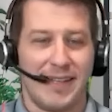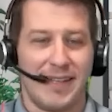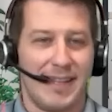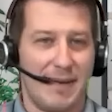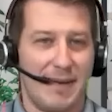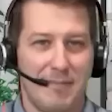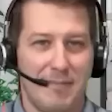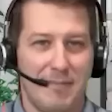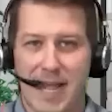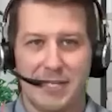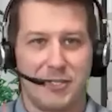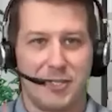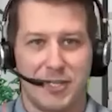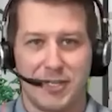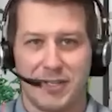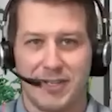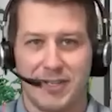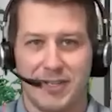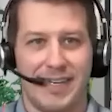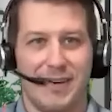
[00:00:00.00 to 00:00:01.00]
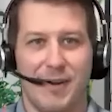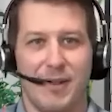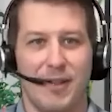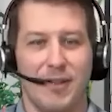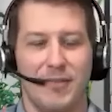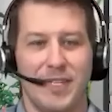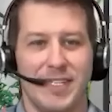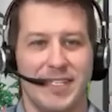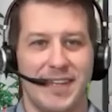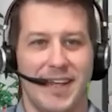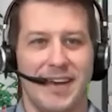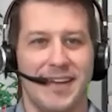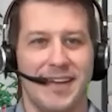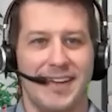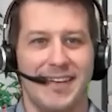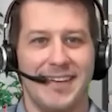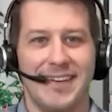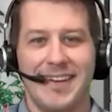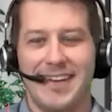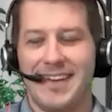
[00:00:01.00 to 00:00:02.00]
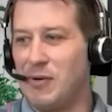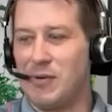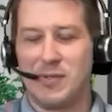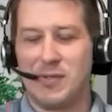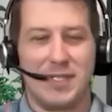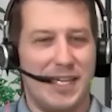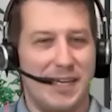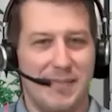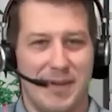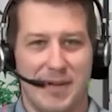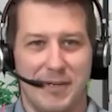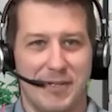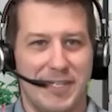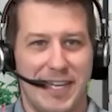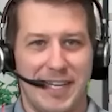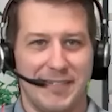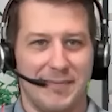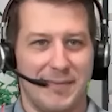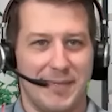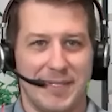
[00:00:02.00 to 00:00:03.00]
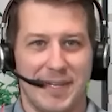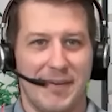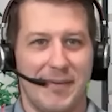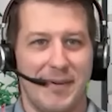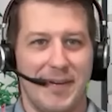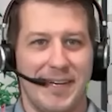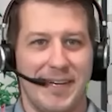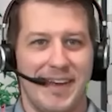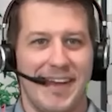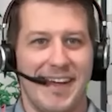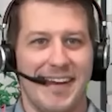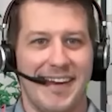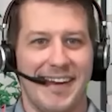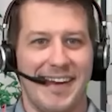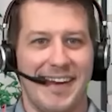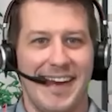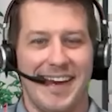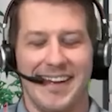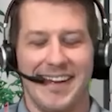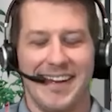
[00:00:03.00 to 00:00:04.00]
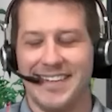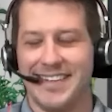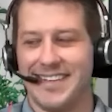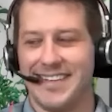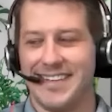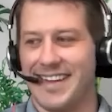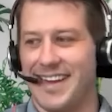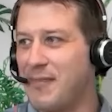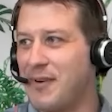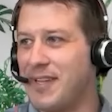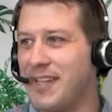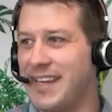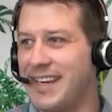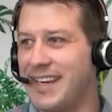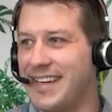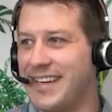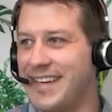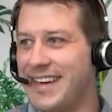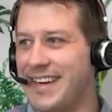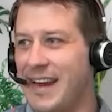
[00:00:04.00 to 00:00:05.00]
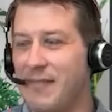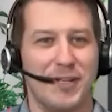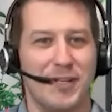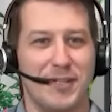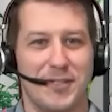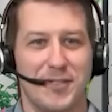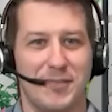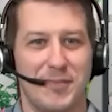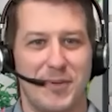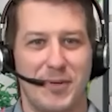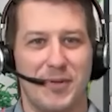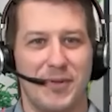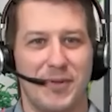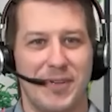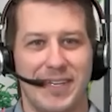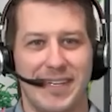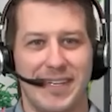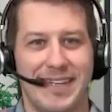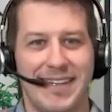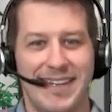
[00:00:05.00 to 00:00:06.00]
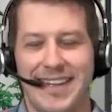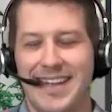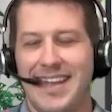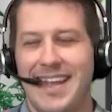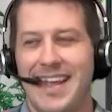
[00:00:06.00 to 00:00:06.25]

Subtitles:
And then magically, all of a sudden, the whole team understands what's going on and everything runs smoothly.